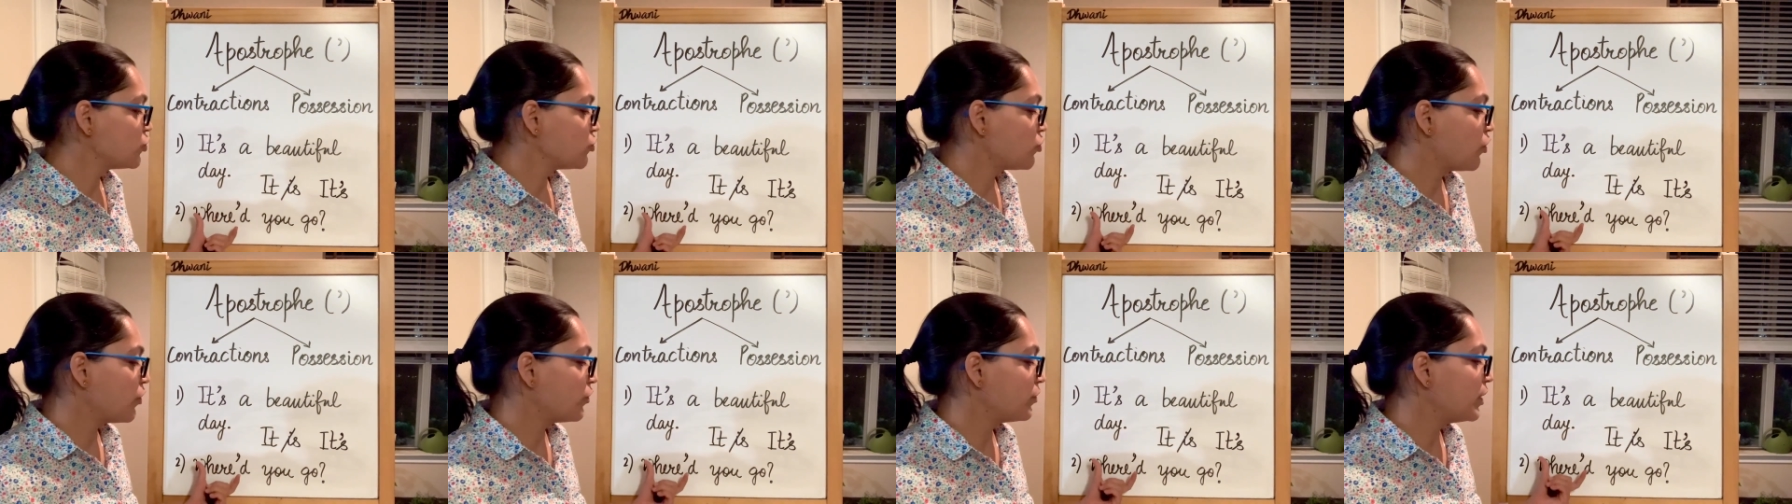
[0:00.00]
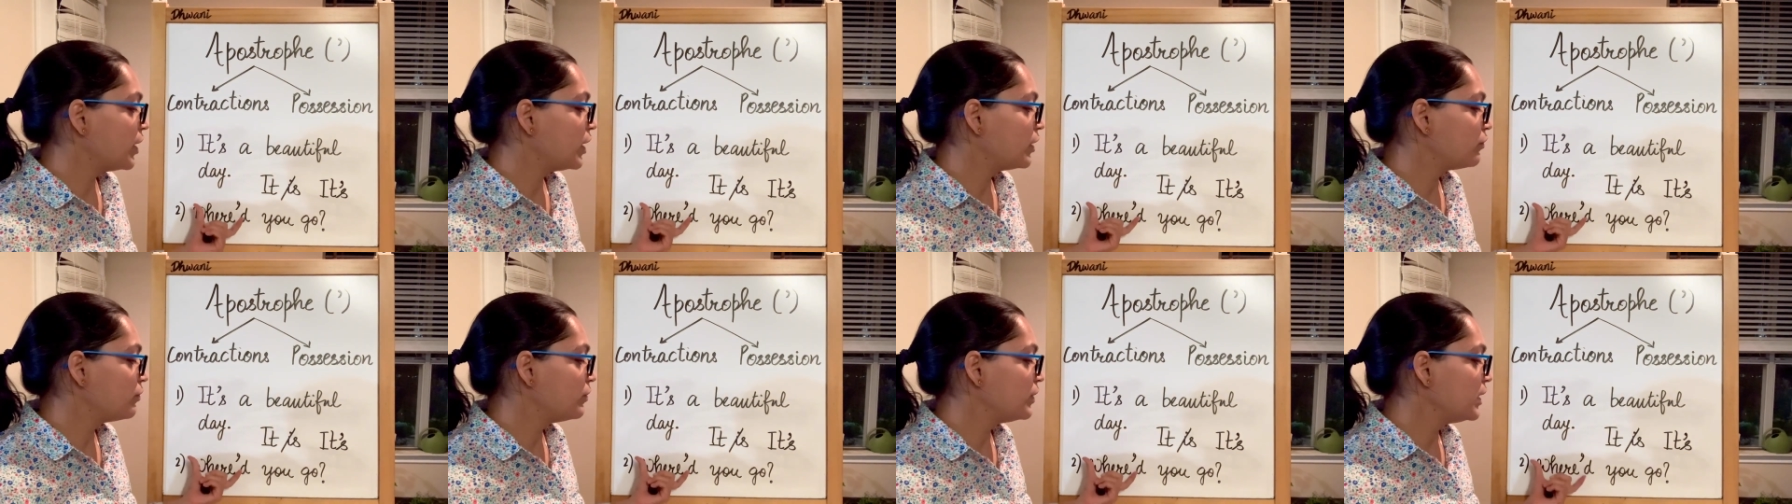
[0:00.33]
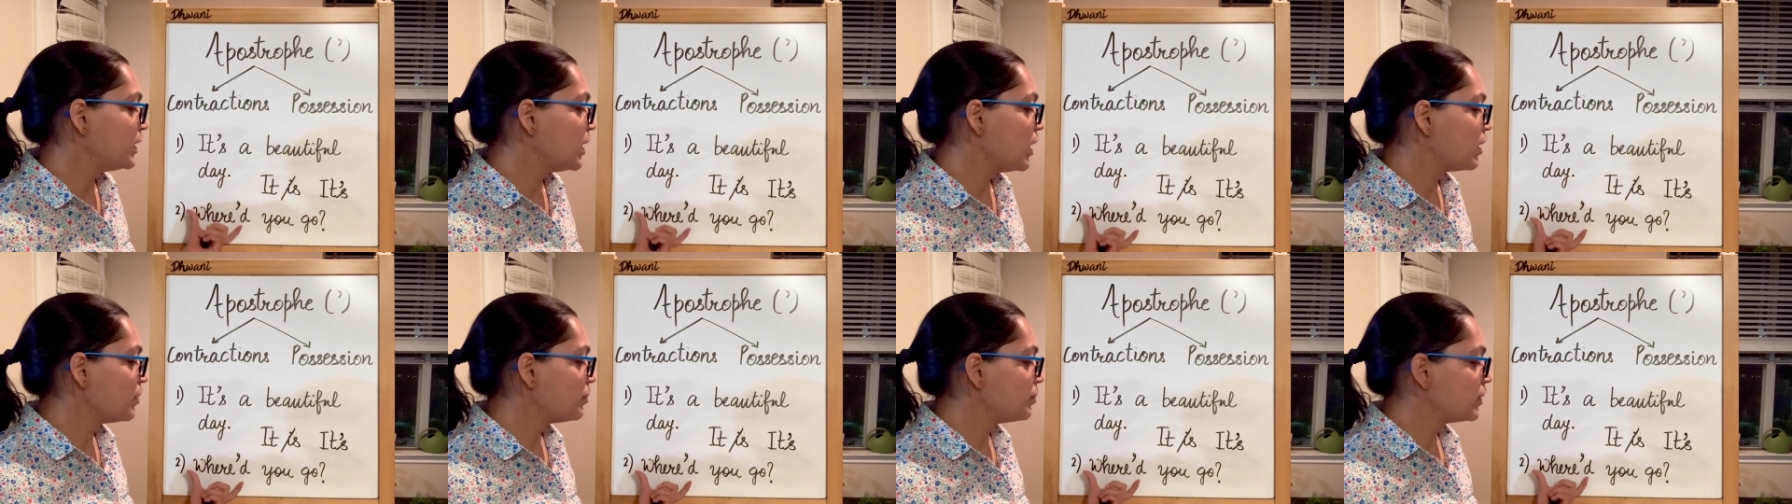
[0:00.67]
that we are
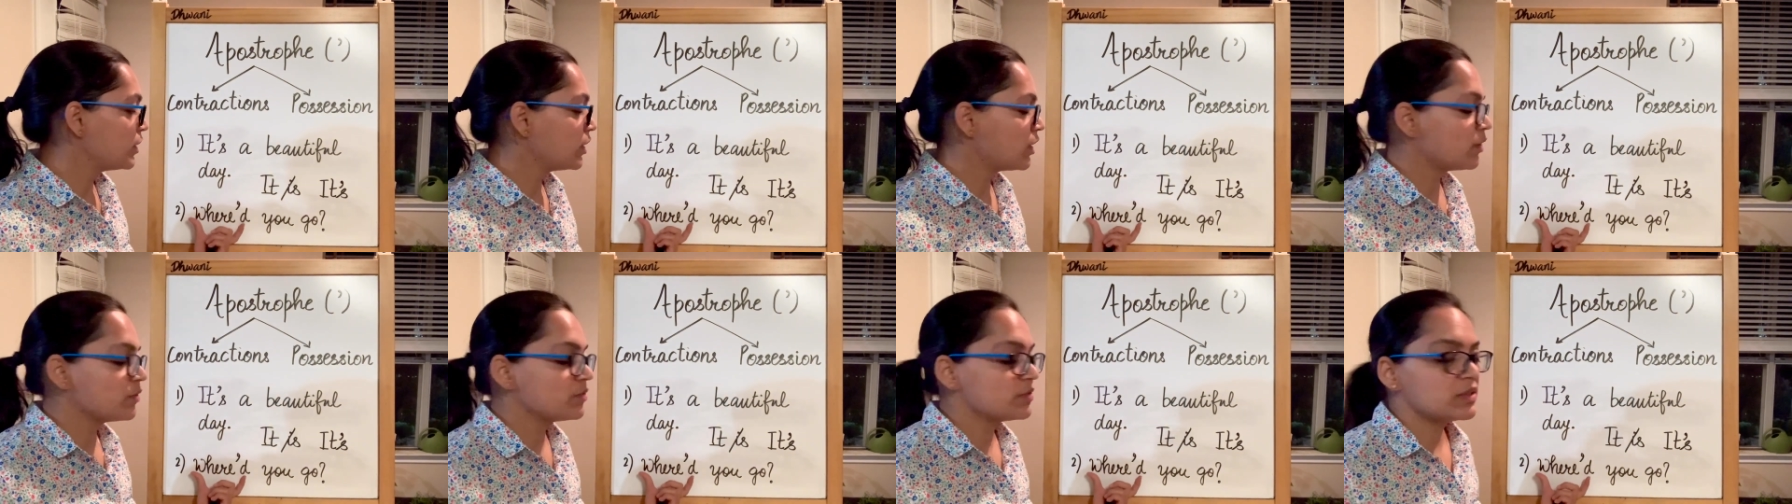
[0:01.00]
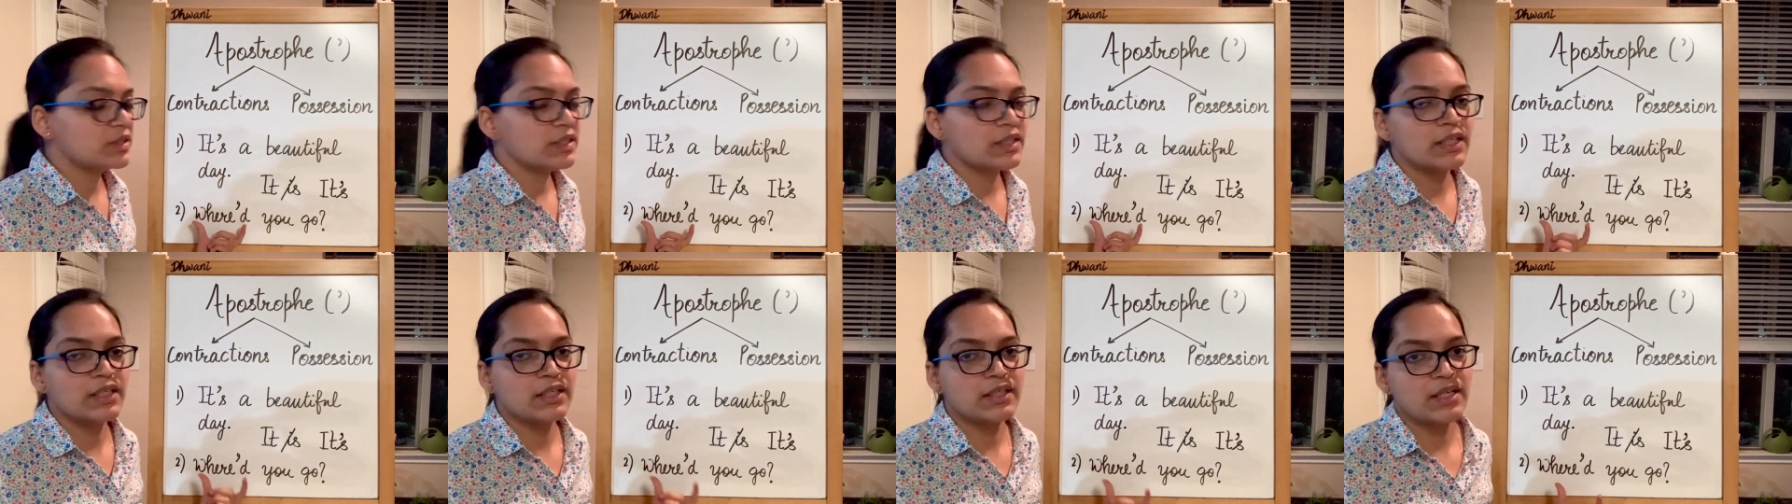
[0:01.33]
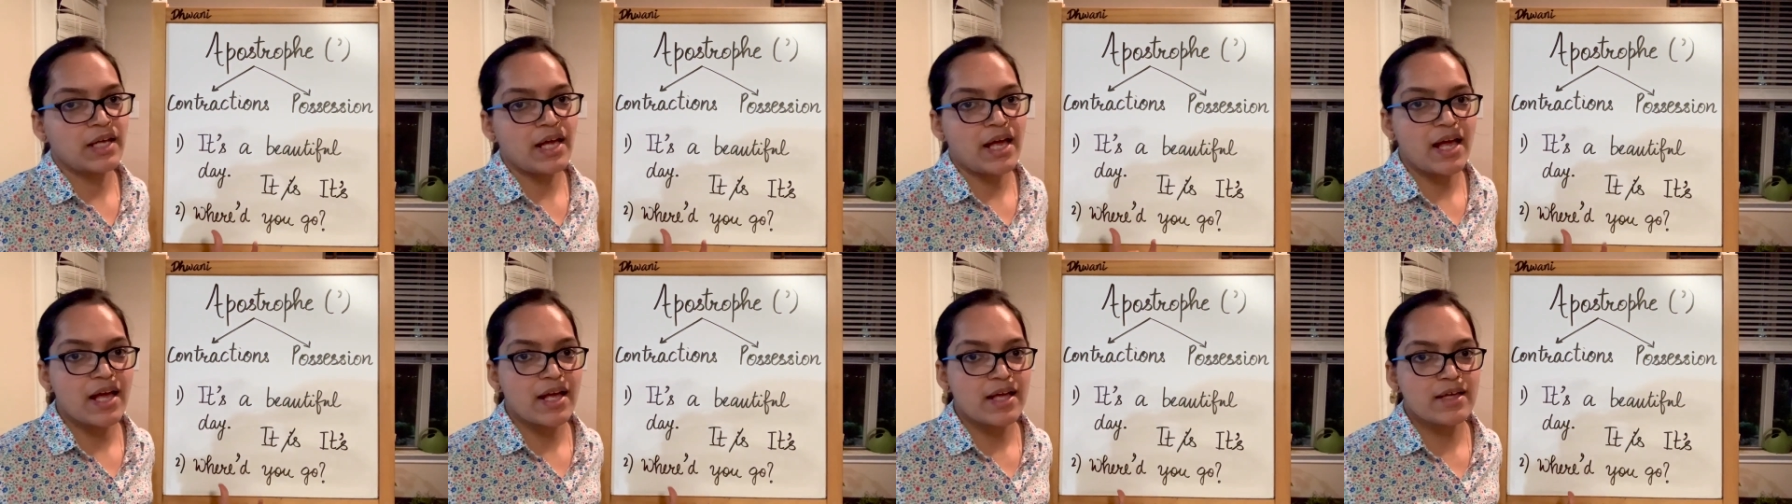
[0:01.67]
pronouncing it
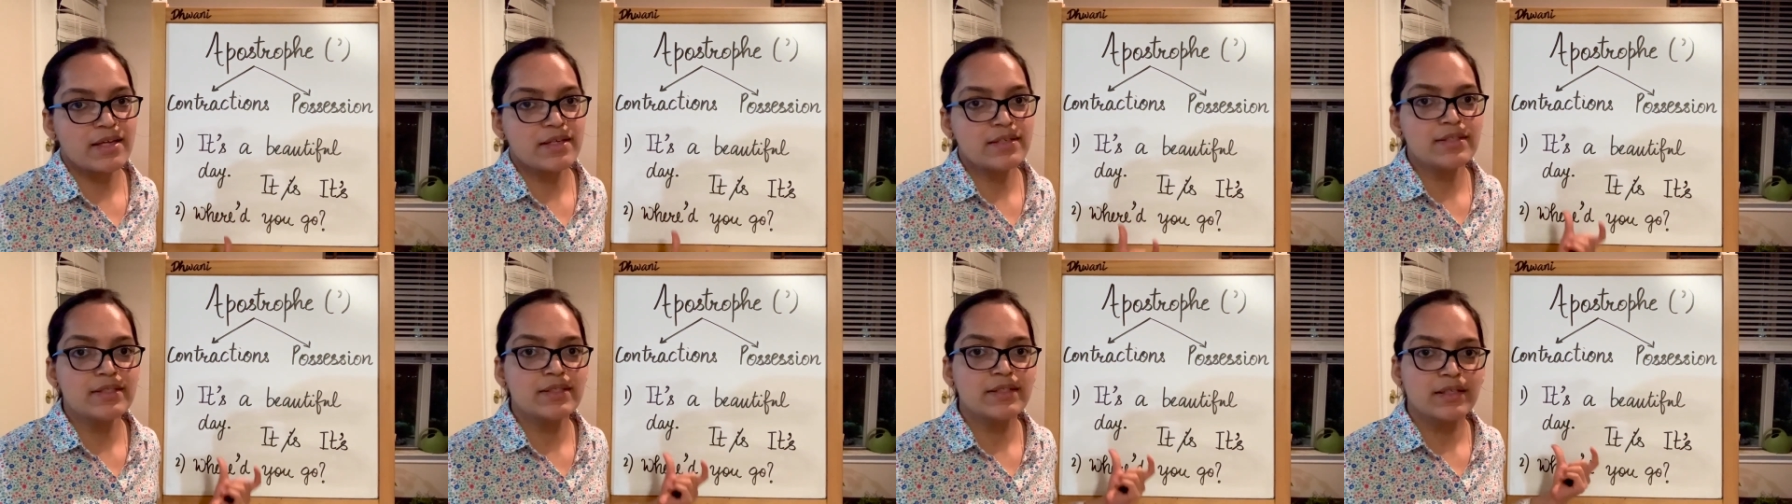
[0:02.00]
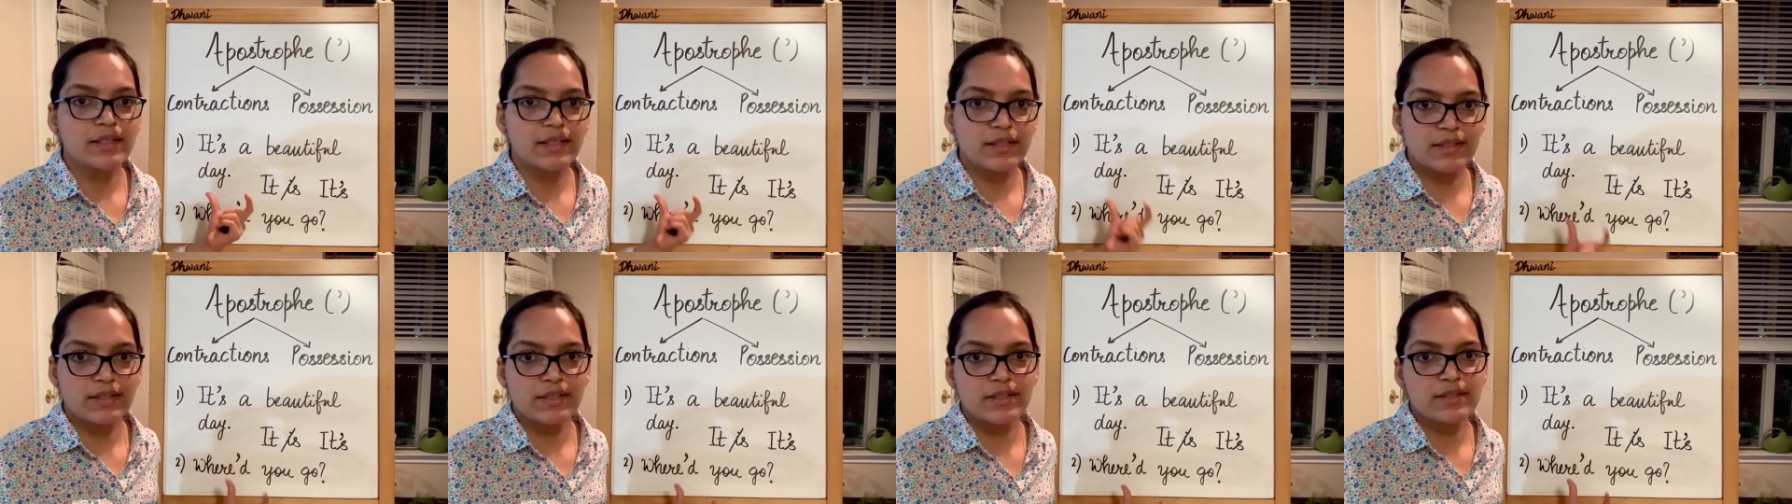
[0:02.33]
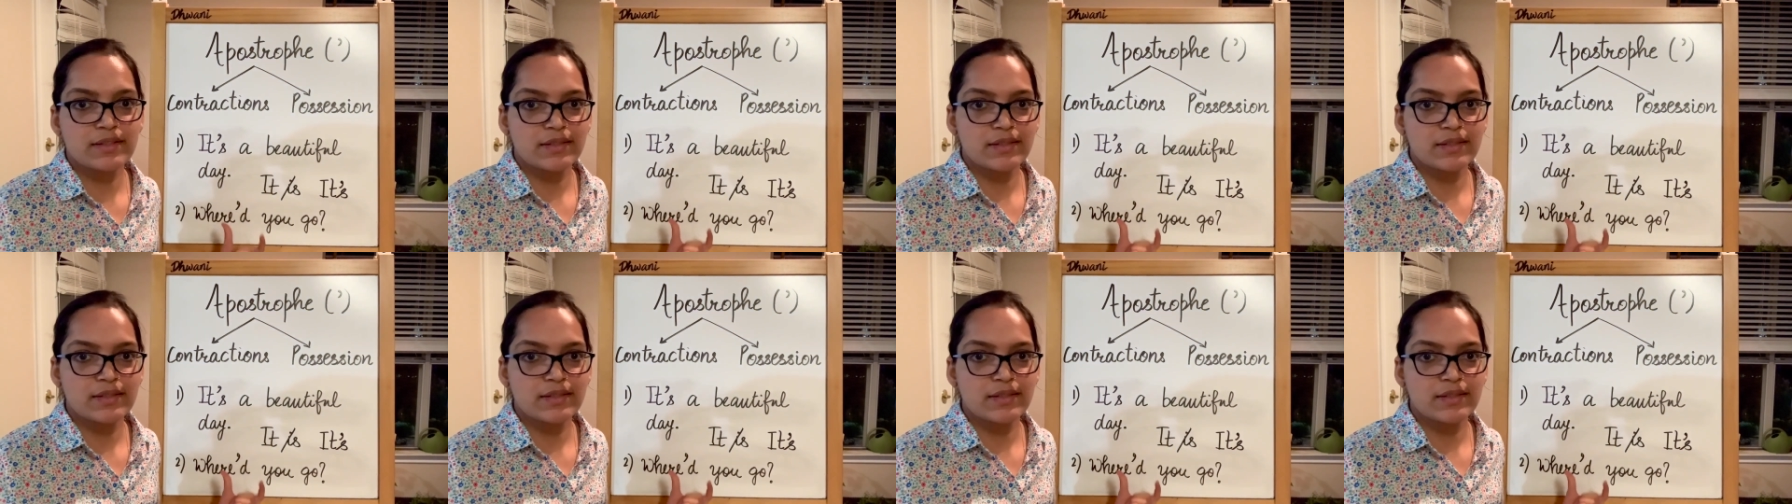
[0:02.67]
as it is